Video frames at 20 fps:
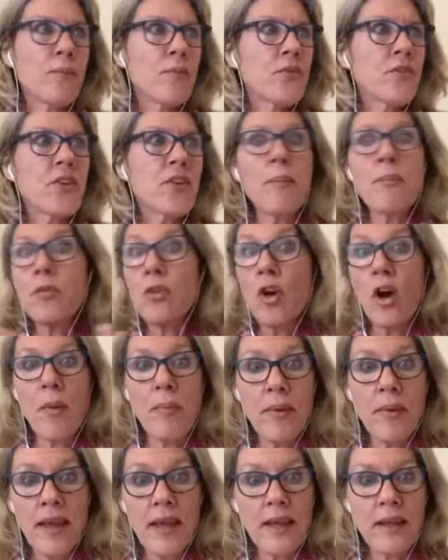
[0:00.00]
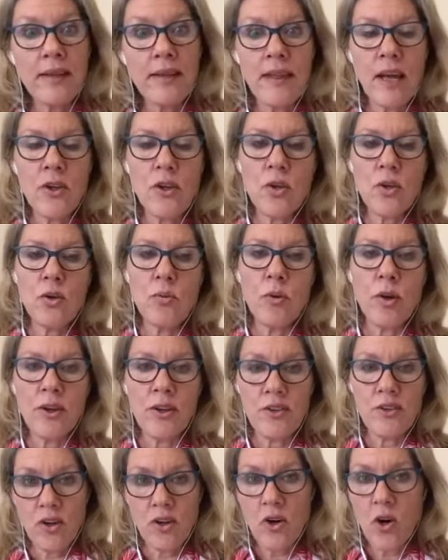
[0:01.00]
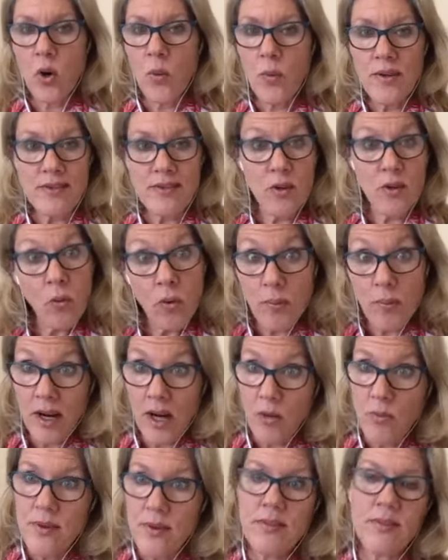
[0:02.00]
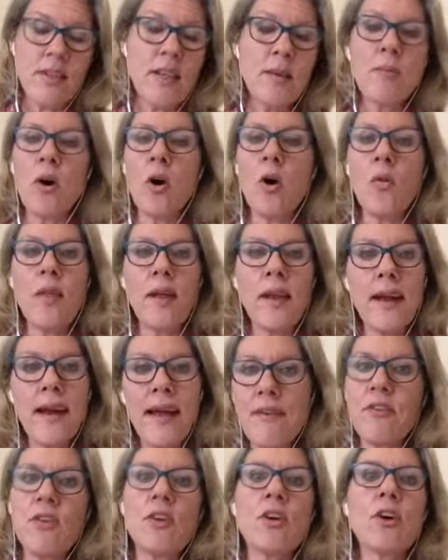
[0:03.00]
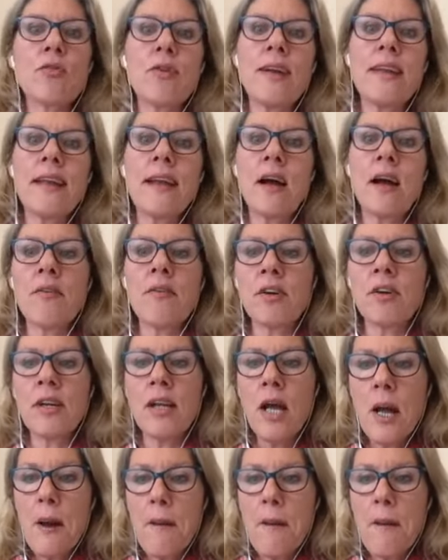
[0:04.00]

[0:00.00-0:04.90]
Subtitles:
some topic that you wanted to always know about with SIBO that I haven't already covered,